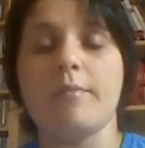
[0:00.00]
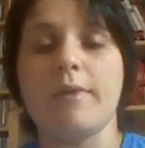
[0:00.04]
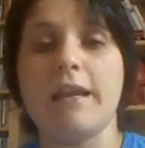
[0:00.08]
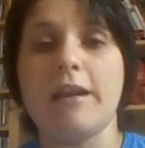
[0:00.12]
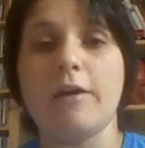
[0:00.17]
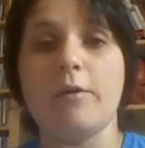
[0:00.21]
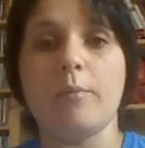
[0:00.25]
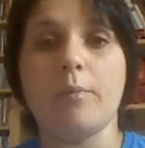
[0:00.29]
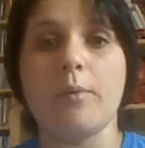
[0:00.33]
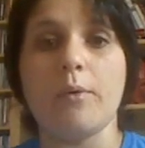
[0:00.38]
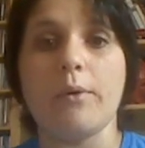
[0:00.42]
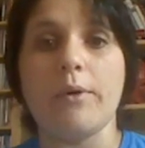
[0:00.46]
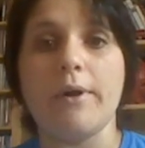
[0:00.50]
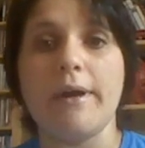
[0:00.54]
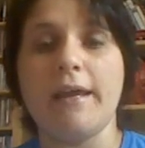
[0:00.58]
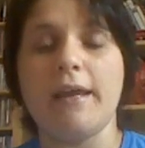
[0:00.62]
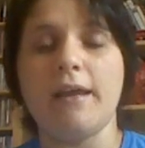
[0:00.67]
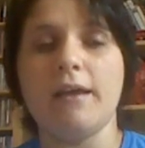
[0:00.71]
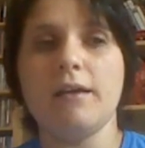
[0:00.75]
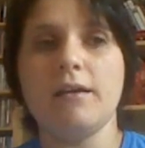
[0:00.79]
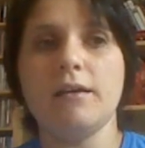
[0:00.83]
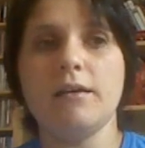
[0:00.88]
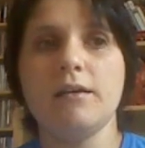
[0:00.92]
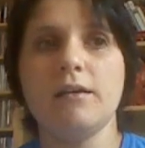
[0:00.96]
little boy,
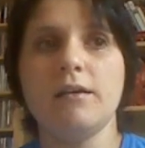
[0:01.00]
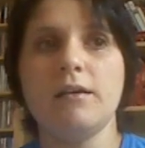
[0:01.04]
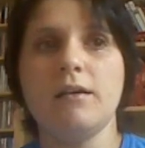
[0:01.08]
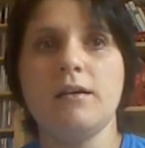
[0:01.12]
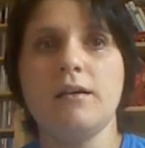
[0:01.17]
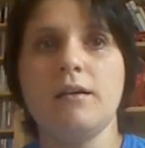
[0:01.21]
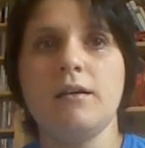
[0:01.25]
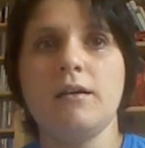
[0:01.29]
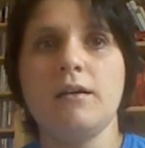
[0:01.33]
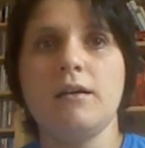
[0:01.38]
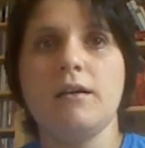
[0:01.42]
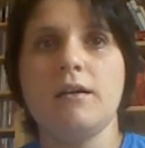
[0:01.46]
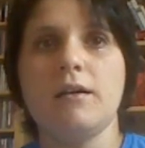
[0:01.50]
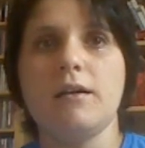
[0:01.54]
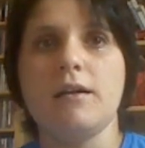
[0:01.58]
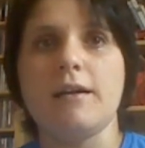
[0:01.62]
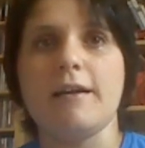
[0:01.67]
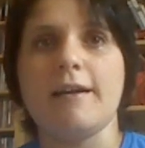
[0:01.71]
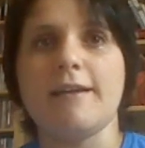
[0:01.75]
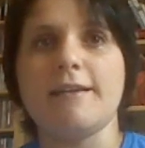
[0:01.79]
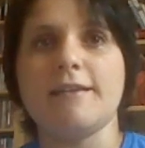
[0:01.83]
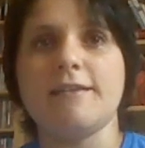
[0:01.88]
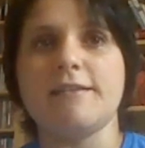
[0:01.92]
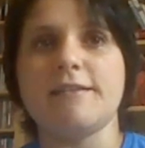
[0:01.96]

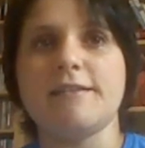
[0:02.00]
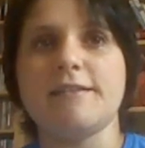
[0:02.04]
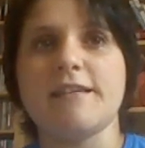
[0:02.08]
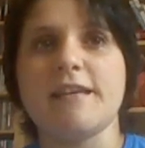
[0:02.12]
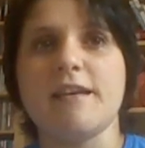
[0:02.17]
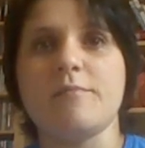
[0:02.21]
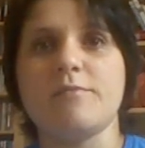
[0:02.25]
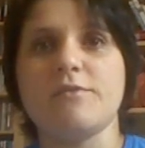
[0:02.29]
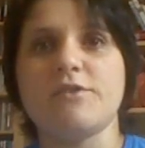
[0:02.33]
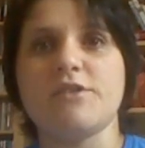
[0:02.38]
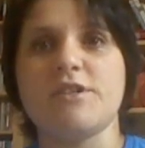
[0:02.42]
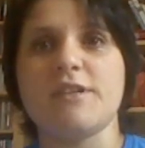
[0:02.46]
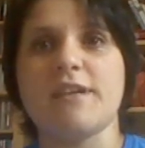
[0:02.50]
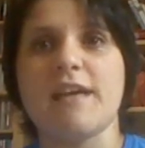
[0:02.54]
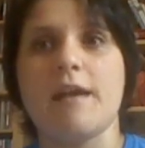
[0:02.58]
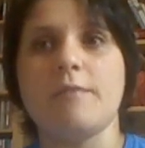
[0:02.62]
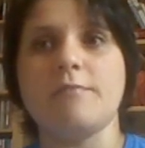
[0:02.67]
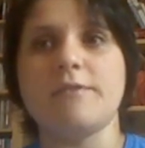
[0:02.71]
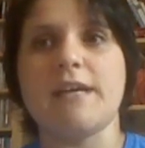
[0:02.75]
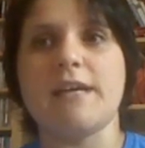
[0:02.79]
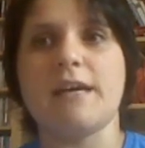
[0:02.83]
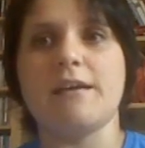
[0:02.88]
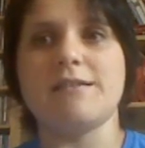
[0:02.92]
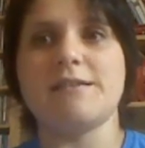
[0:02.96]
and she
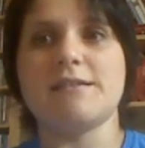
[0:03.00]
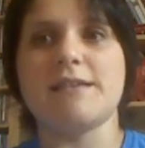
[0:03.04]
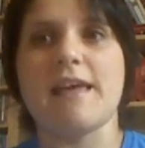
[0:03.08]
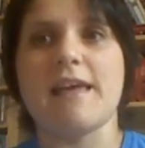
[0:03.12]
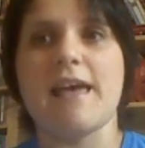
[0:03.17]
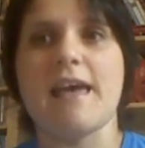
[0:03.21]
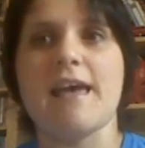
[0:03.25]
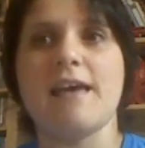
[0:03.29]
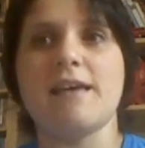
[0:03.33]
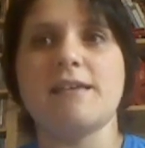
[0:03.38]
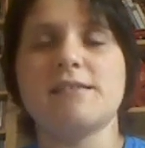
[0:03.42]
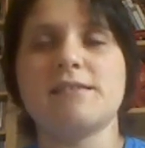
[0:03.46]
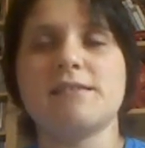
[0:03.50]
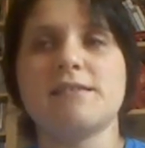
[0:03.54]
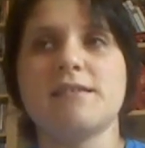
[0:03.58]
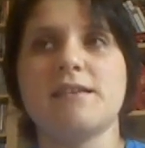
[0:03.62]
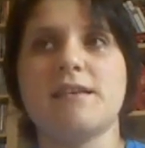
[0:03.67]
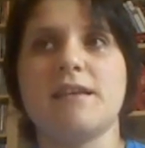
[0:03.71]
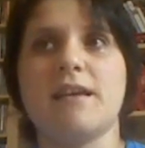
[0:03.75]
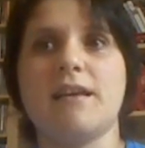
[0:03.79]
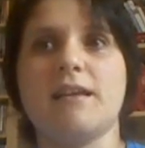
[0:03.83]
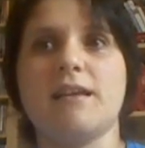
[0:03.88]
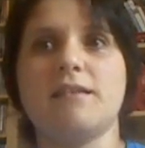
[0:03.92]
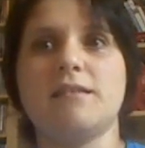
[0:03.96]
came downstairs
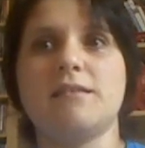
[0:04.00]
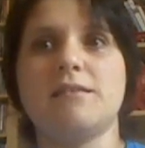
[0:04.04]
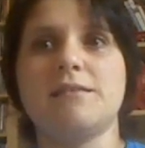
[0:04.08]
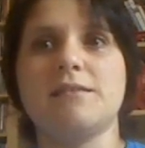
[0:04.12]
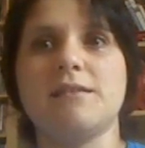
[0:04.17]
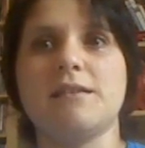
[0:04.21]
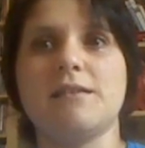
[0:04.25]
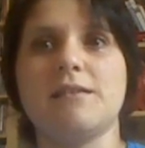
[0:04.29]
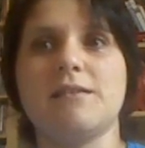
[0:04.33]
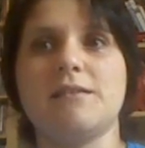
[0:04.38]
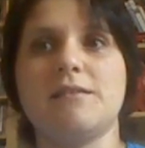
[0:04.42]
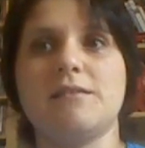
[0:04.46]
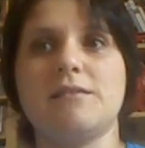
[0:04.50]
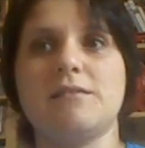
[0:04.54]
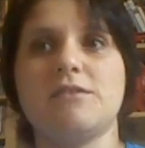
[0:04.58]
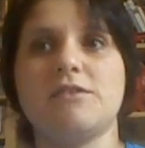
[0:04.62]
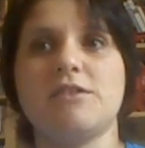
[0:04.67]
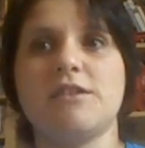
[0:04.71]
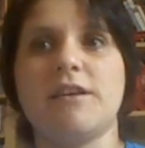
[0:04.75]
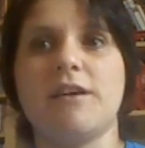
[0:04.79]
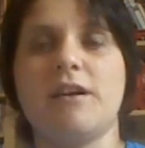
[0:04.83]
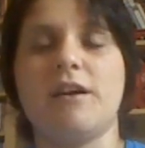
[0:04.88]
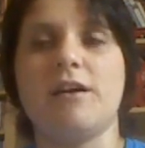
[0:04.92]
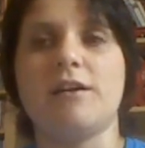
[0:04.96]
and
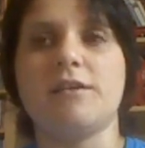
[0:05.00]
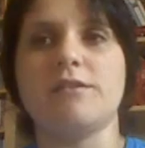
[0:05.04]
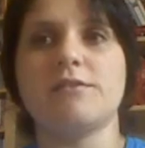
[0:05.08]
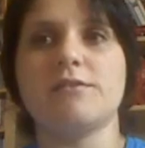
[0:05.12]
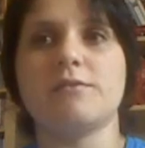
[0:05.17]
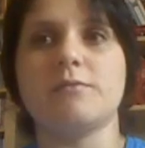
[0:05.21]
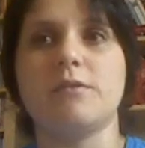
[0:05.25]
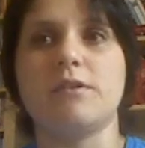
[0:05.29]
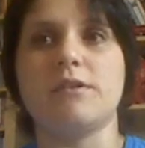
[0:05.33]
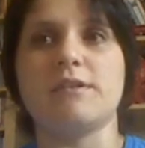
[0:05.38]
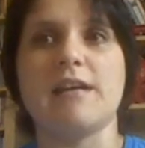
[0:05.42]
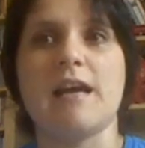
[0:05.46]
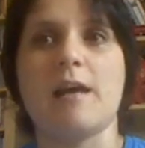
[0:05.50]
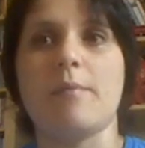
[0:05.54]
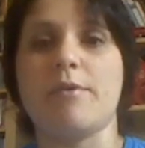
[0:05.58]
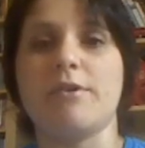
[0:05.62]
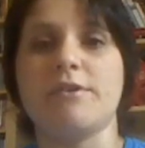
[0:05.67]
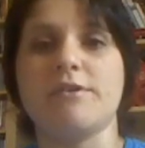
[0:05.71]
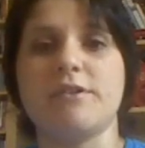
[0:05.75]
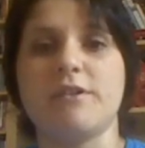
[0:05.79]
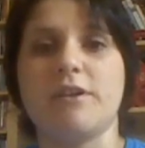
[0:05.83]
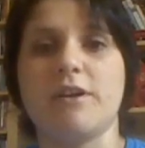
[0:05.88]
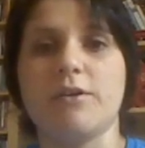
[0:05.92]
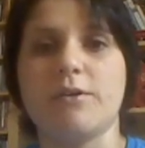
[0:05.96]
she asked what had
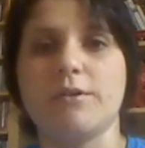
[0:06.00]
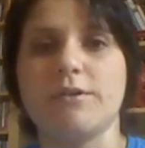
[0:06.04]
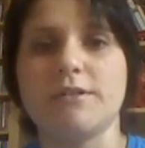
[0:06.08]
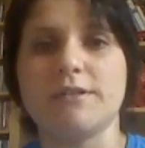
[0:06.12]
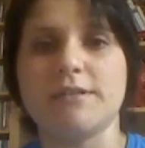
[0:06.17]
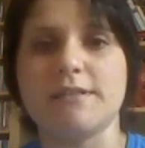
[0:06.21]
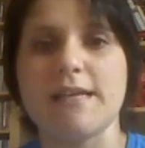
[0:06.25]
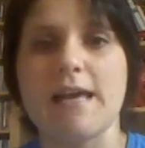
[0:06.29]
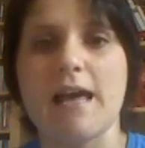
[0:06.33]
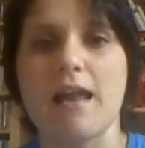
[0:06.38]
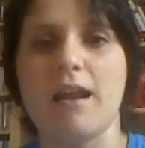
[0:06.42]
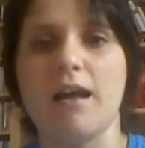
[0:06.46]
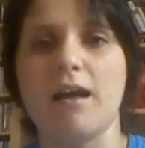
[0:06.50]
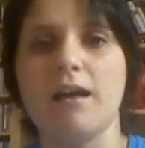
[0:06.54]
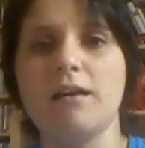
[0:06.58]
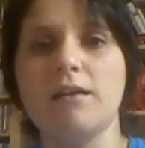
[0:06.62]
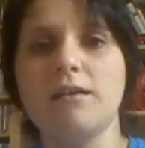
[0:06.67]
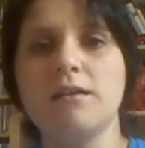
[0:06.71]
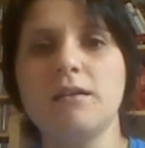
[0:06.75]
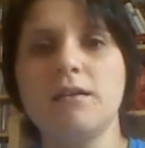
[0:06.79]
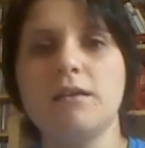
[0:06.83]
happened, and I couldn't tell her.